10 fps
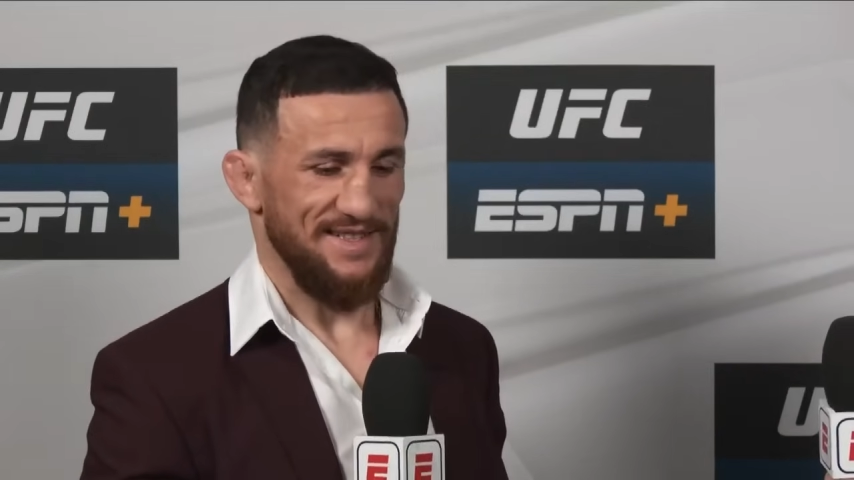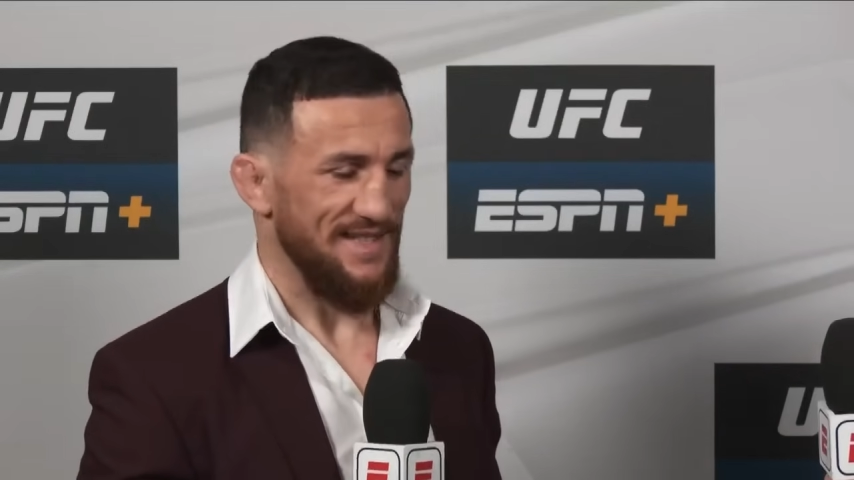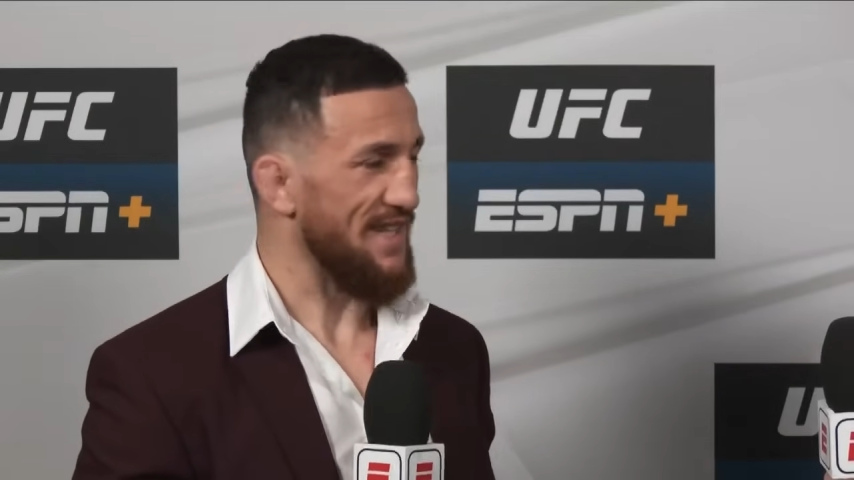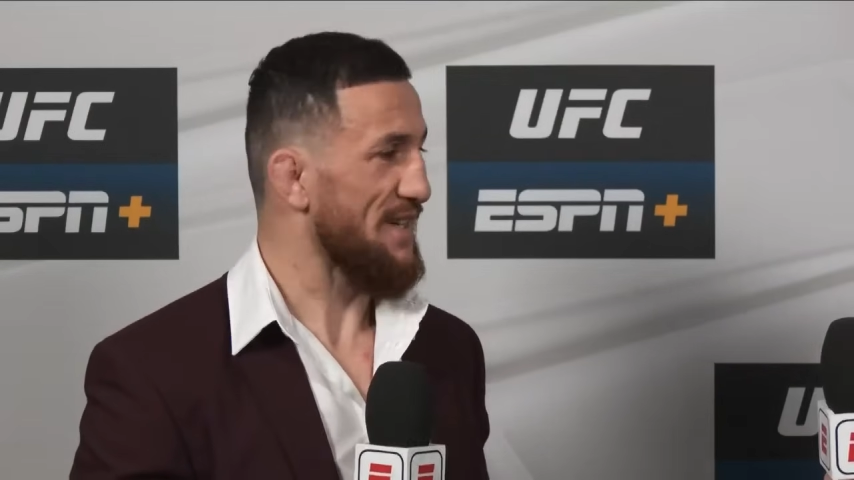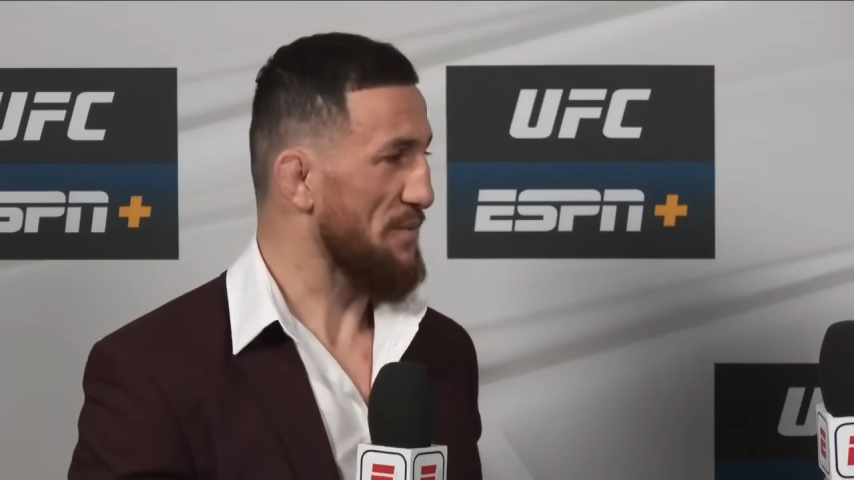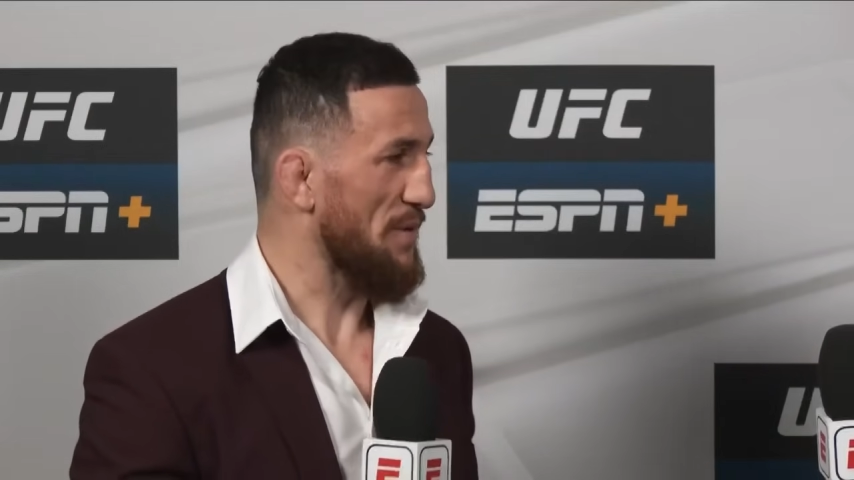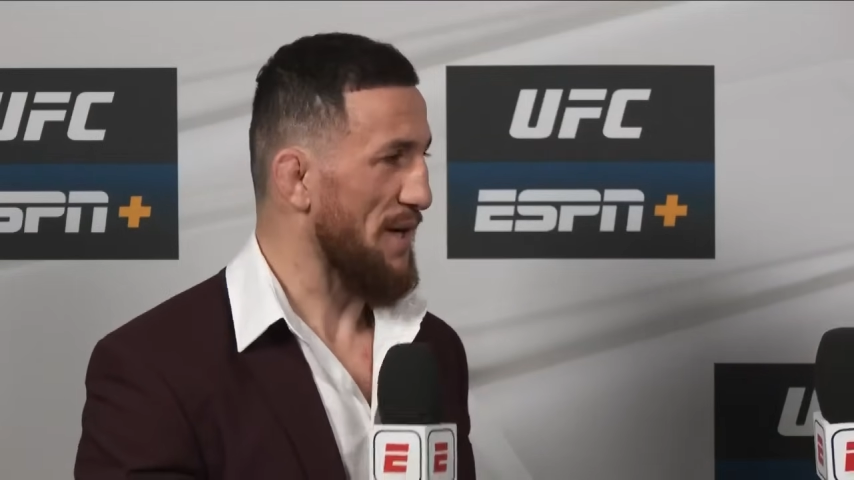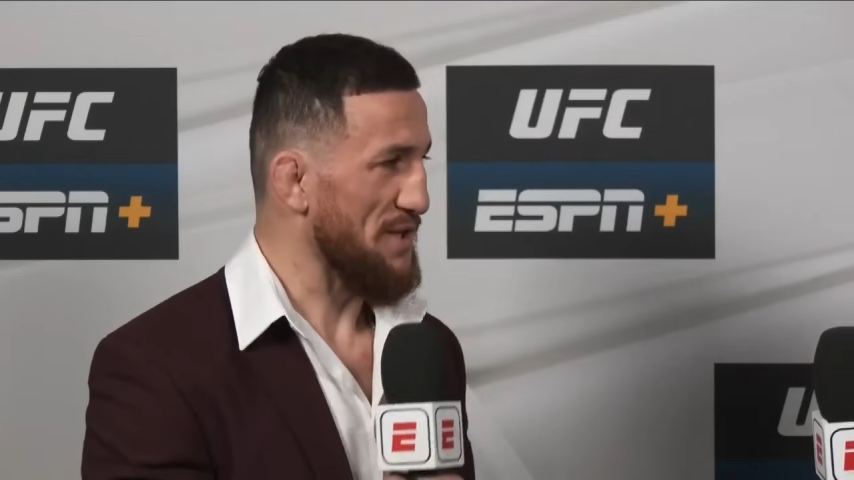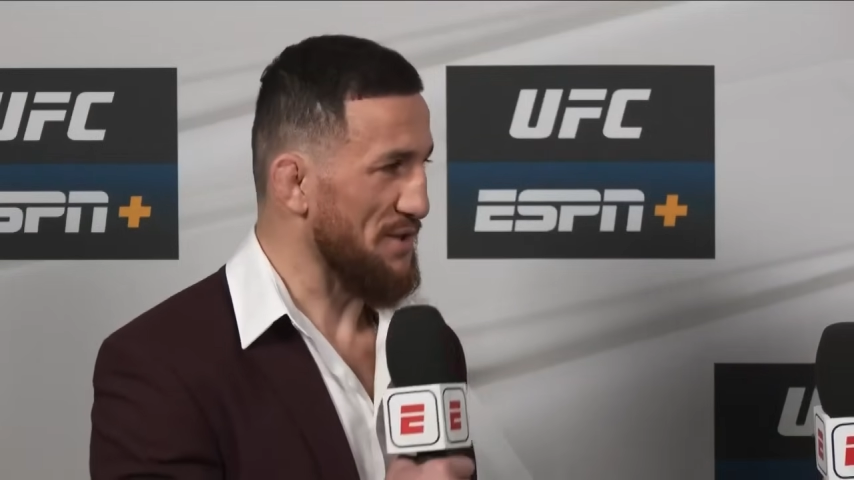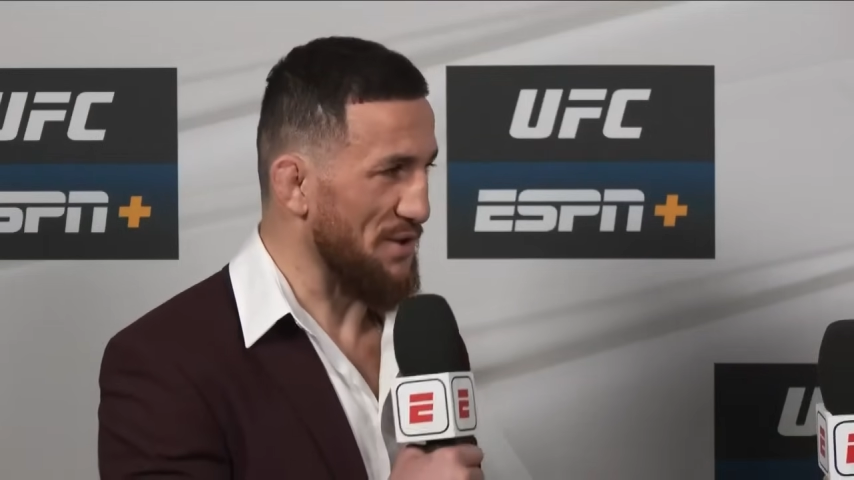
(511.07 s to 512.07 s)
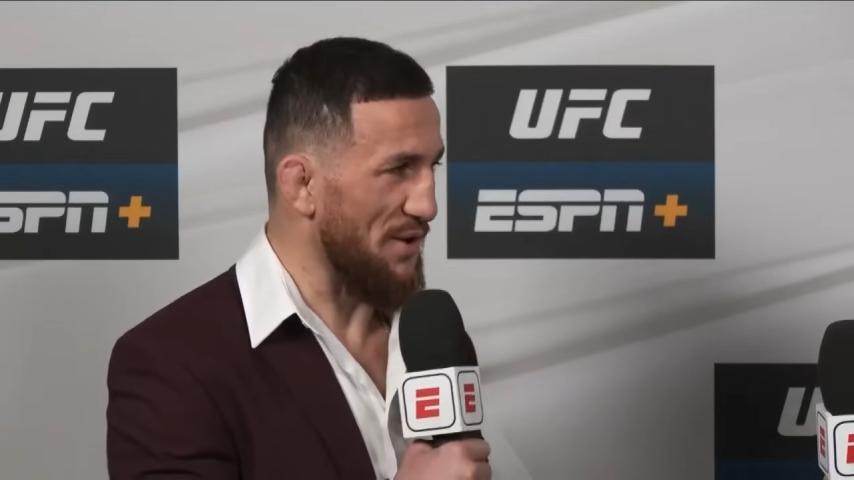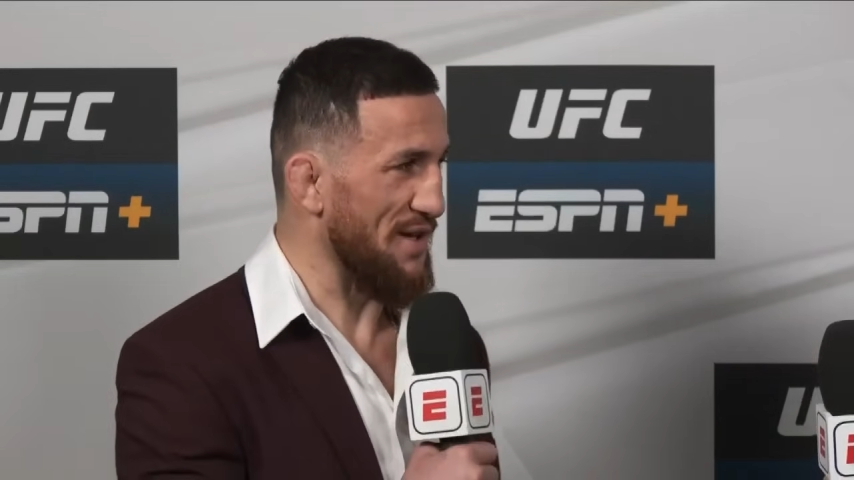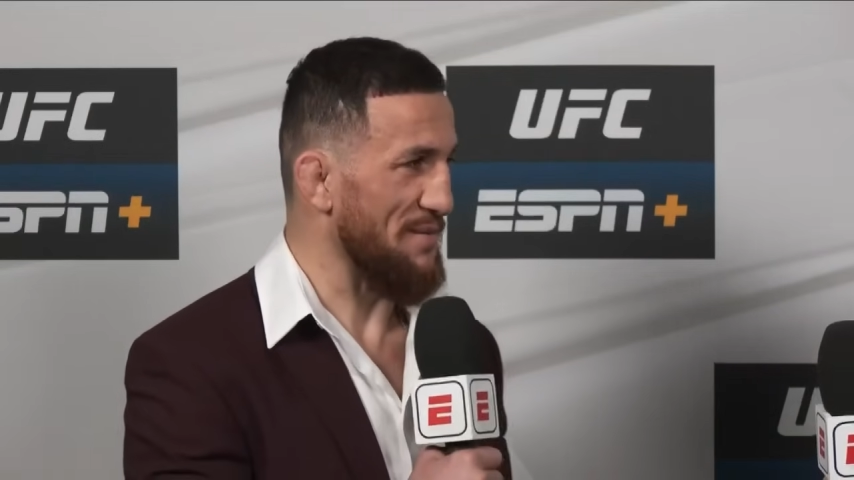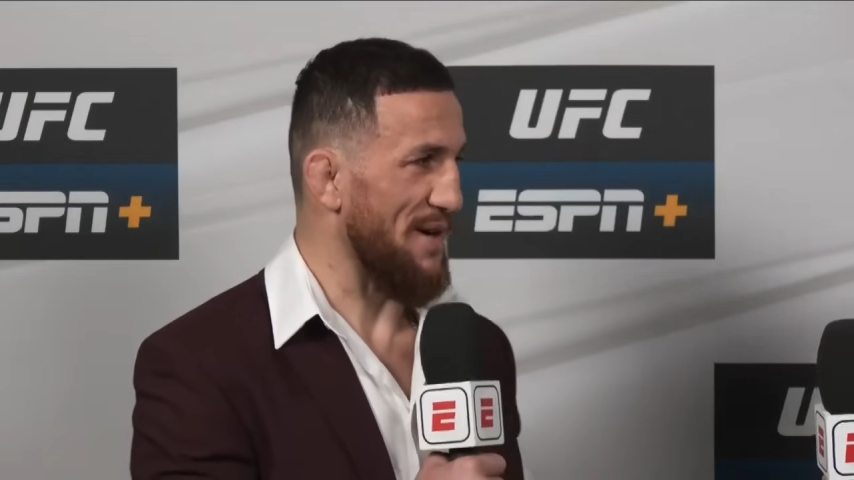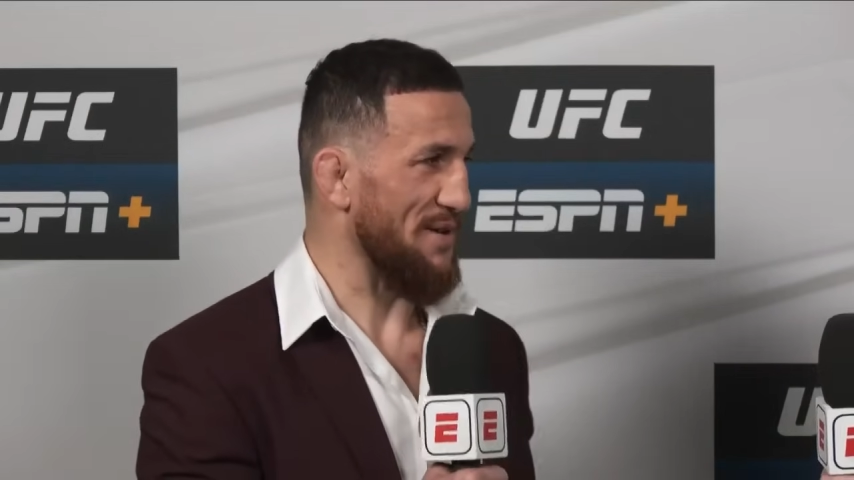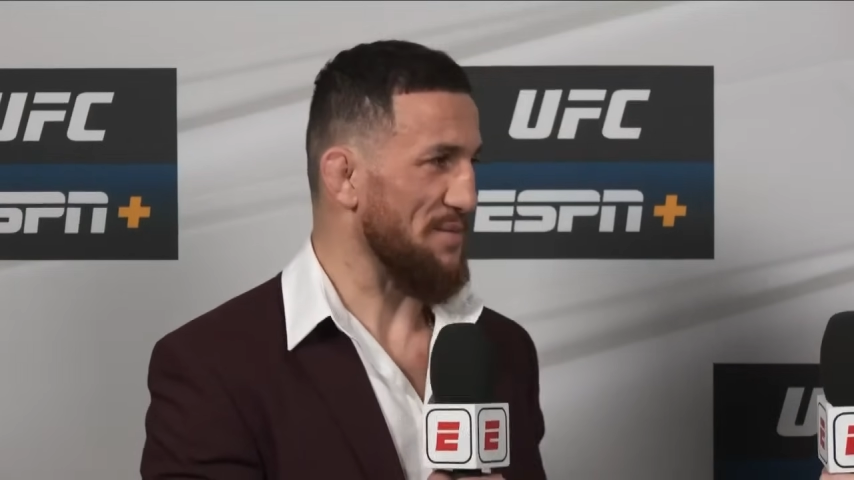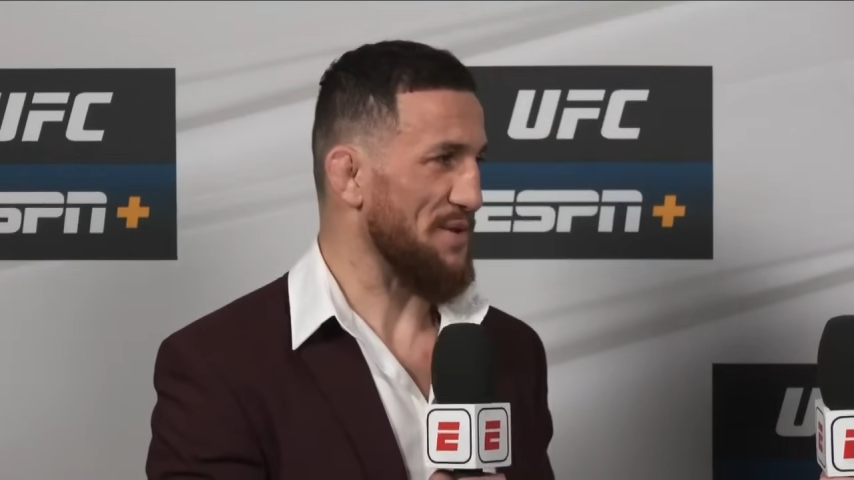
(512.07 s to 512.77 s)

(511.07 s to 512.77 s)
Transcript: Yeah. Maybe I should call him out.